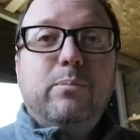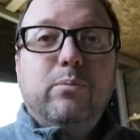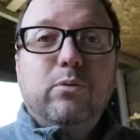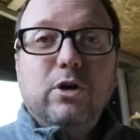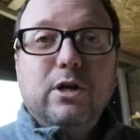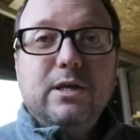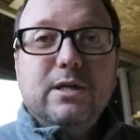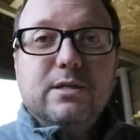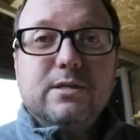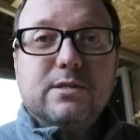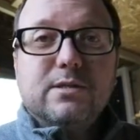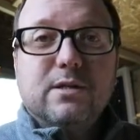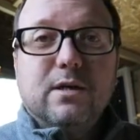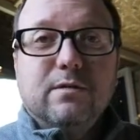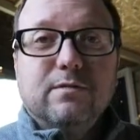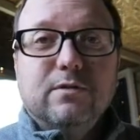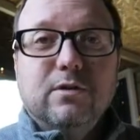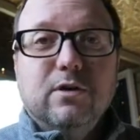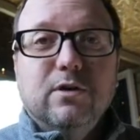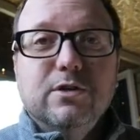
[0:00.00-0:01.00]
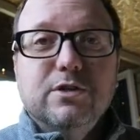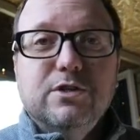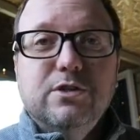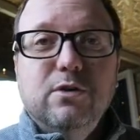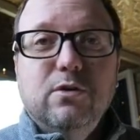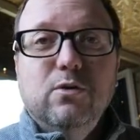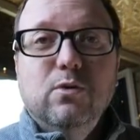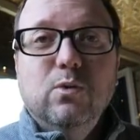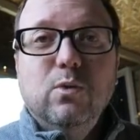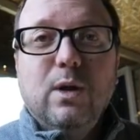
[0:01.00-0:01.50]
Brilliant stuff, guys.
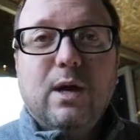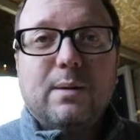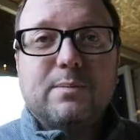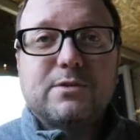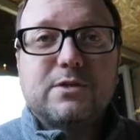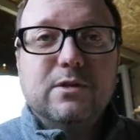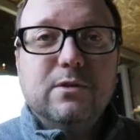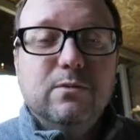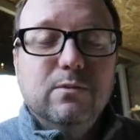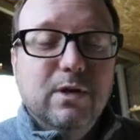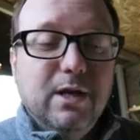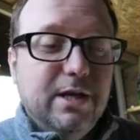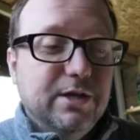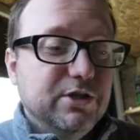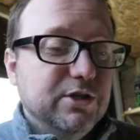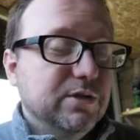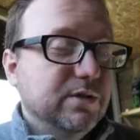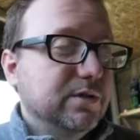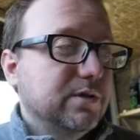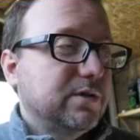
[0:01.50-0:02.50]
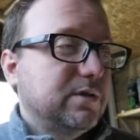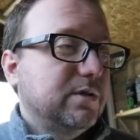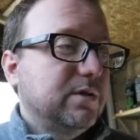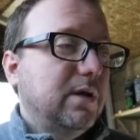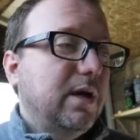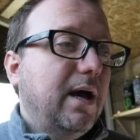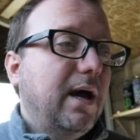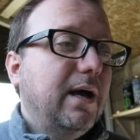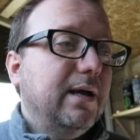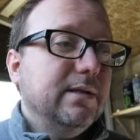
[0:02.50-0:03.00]
You're all absolute legends.
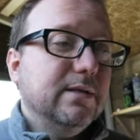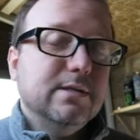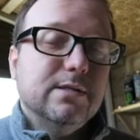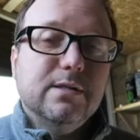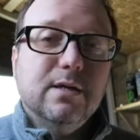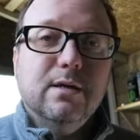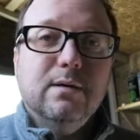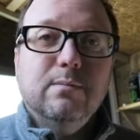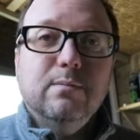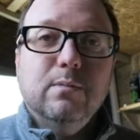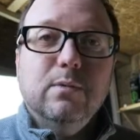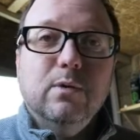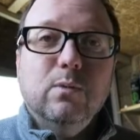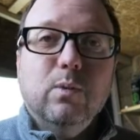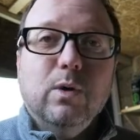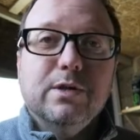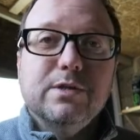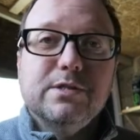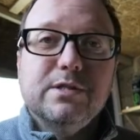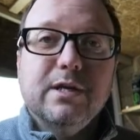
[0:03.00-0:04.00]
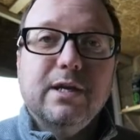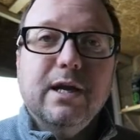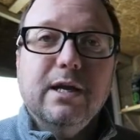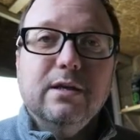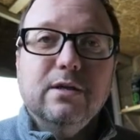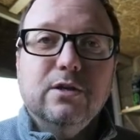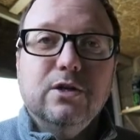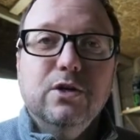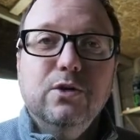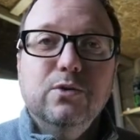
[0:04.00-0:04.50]
And once
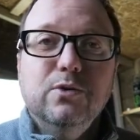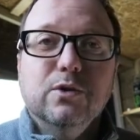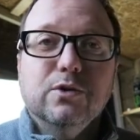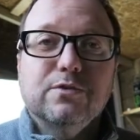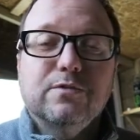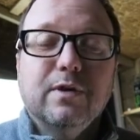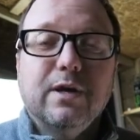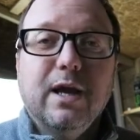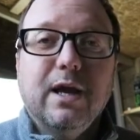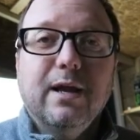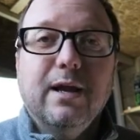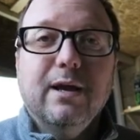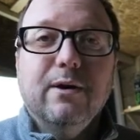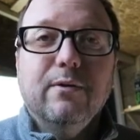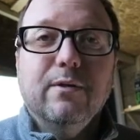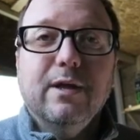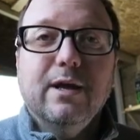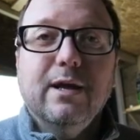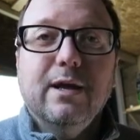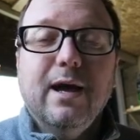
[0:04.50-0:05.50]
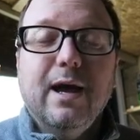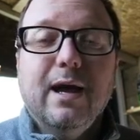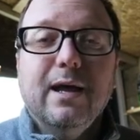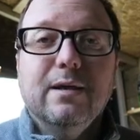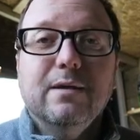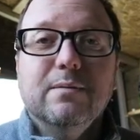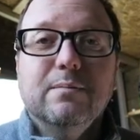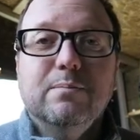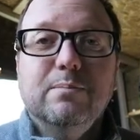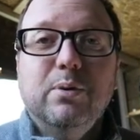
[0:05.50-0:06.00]
again, kudos for getting out there
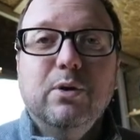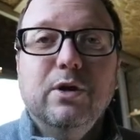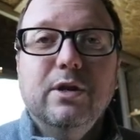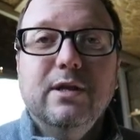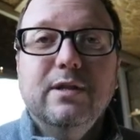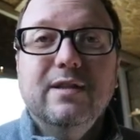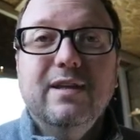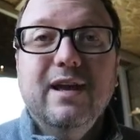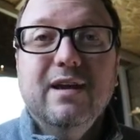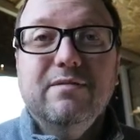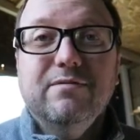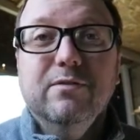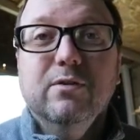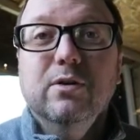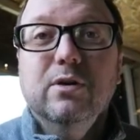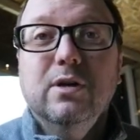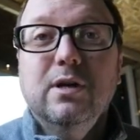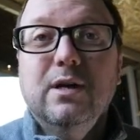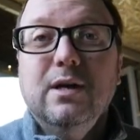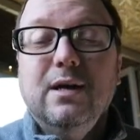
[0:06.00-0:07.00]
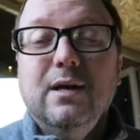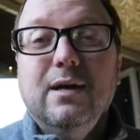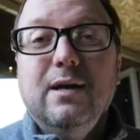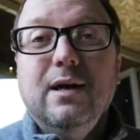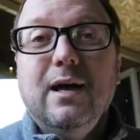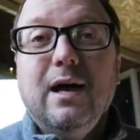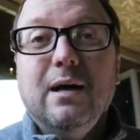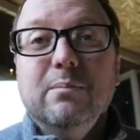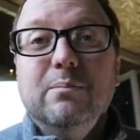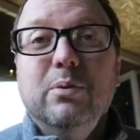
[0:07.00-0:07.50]
and putting in the effort
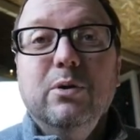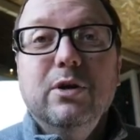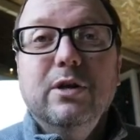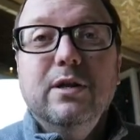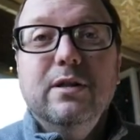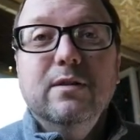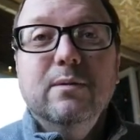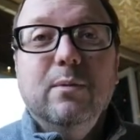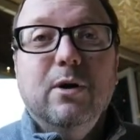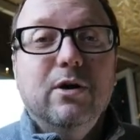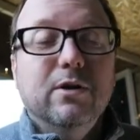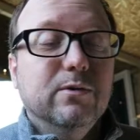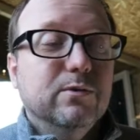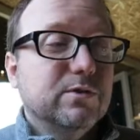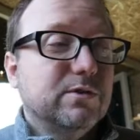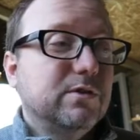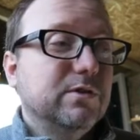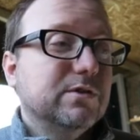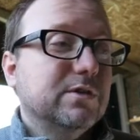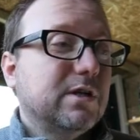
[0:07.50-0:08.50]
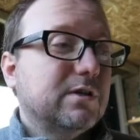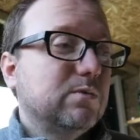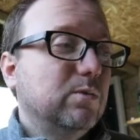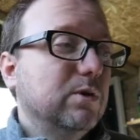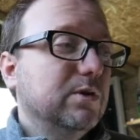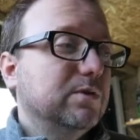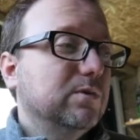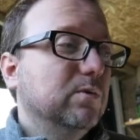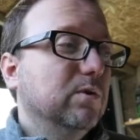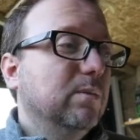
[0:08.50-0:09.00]
and putting in the miles, because that's
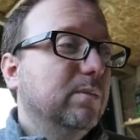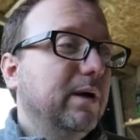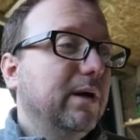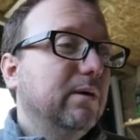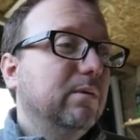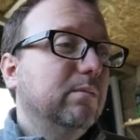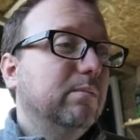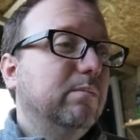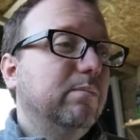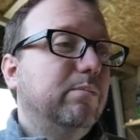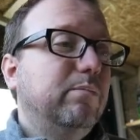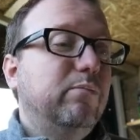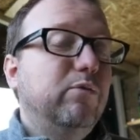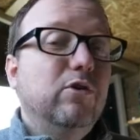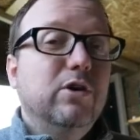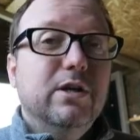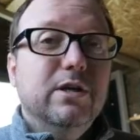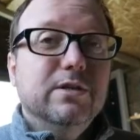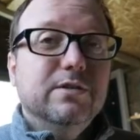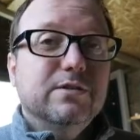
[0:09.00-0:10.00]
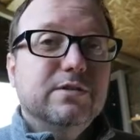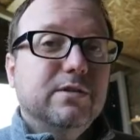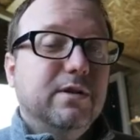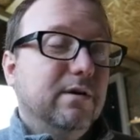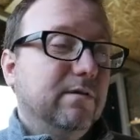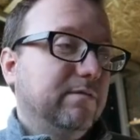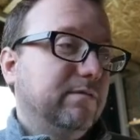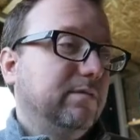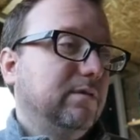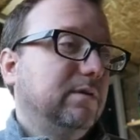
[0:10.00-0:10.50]
what it's all about. Brilliant
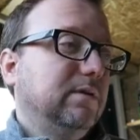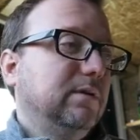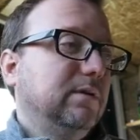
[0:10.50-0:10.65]
stuff.